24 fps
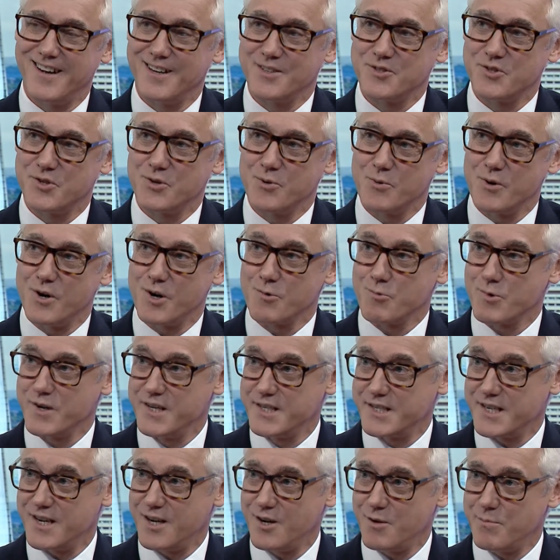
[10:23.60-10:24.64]
to our
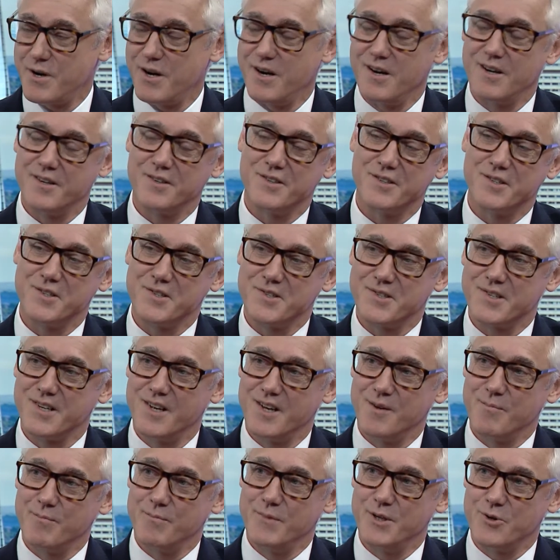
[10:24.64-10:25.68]
retail partners
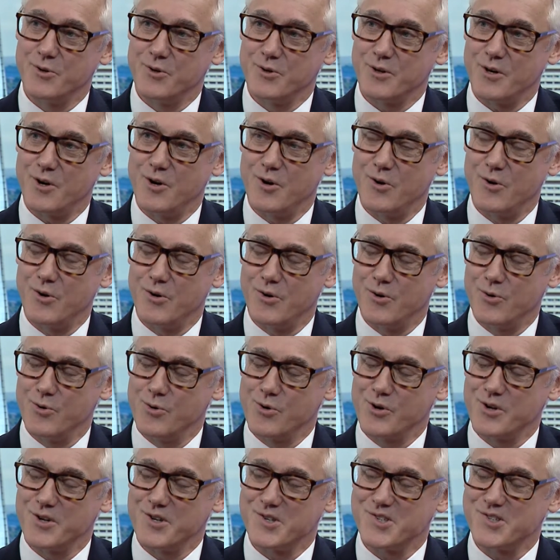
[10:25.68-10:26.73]

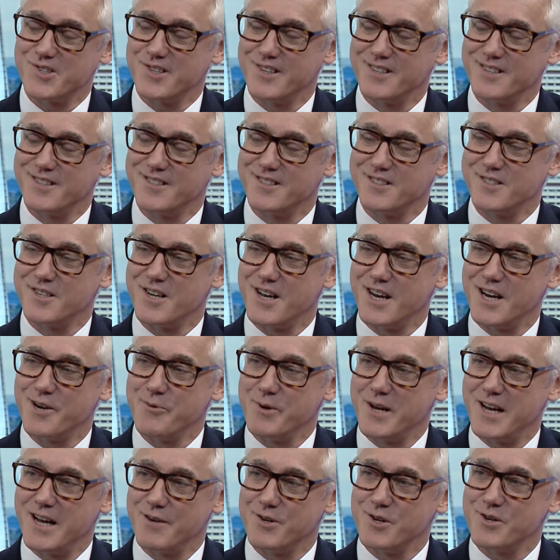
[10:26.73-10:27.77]
mid-August, and today we
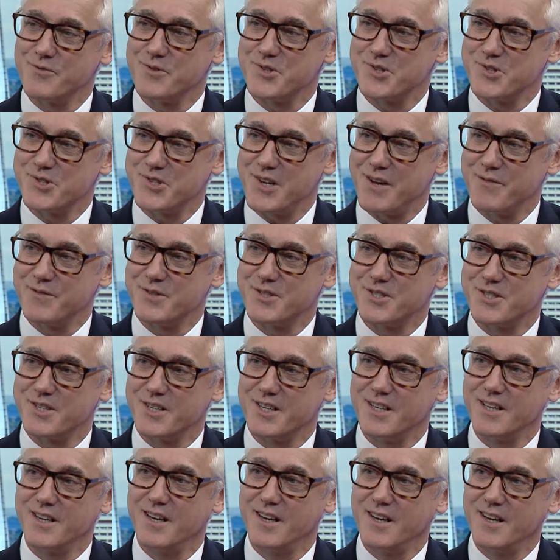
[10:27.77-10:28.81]
have over
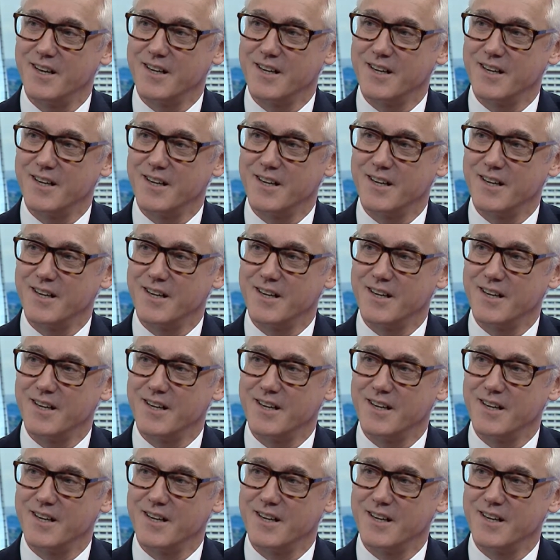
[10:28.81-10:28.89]
70